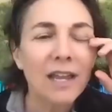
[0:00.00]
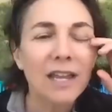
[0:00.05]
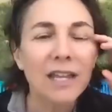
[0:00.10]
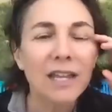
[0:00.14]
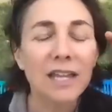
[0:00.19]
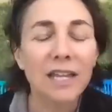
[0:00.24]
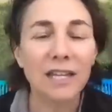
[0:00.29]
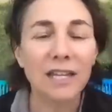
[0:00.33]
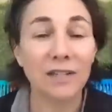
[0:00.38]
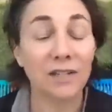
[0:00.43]

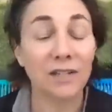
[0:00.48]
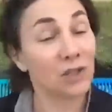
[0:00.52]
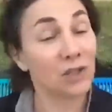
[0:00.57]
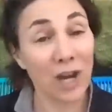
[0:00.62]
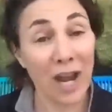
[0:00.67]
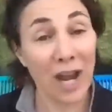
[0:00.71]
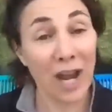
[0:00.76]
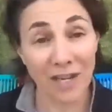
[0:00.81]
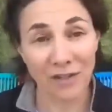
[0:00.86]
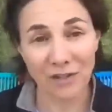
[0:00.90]
he's
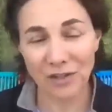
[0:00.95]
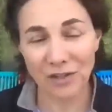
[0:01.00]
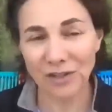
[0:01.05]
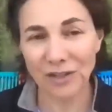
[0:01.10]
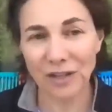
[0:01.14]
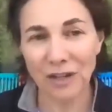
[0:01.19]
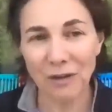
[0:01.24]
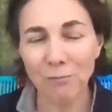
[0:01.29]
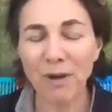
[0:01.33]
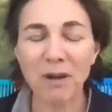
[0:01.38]

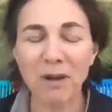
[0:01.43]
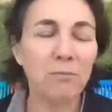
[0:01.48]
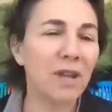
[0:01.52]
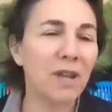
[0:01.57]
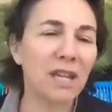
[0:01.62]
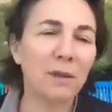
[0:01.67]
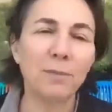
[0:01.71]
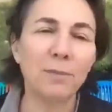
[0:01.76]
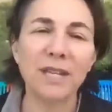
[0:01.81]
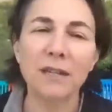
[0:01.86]
changed, but
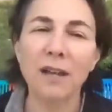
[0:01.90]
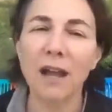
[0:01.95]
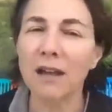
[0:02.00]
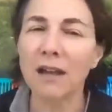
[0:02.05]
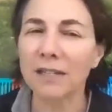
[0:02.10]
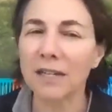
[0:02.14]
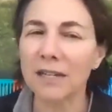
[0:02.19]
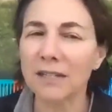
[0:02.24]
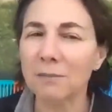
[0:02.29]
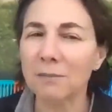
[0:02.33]
maybe
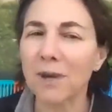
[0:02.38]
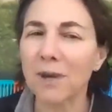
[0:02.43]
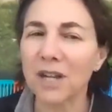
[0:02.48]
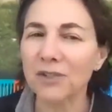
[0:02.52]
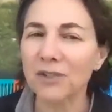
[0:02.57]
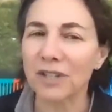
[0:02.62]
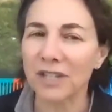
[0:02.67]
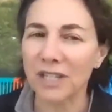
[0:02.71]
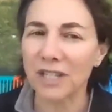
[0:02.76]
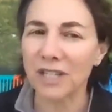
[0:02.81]
not as
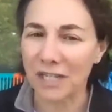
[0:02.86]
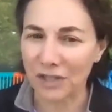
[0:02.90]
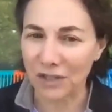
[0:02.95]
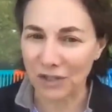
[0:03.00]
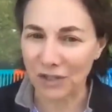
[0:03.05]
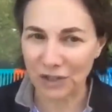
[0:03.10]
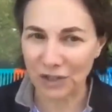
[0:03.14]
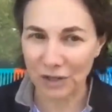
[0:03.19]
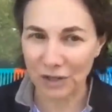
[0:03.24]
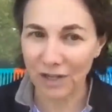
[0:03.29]
much as he
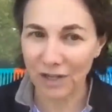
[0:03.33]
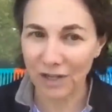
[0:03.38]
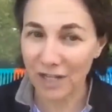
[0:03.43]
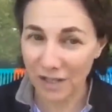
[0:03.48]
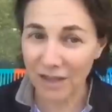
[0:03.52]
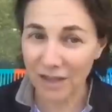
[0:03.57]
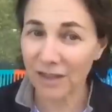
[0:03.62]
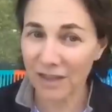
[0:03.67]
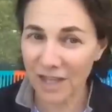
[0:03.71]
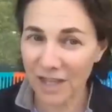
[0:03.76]

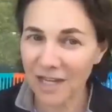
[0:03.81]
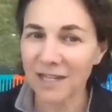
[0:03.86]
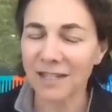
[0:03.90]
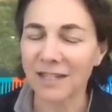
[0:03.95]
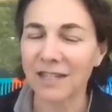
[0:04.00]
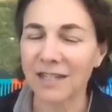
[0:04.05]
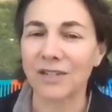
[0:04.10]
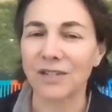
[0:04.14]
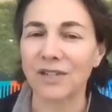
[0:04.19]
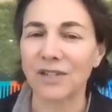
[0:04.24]
thinks he's